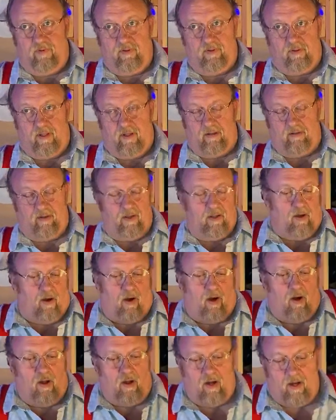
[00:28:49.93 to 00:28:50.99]
like,
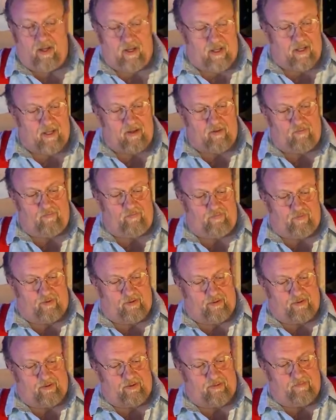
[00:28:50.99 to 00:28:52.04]
I have
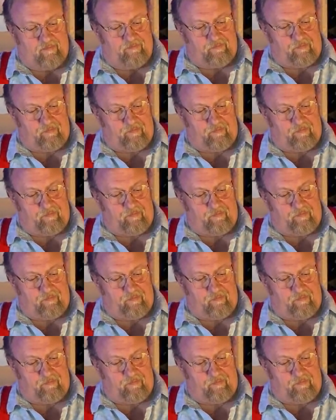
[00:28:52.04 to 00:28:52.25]
a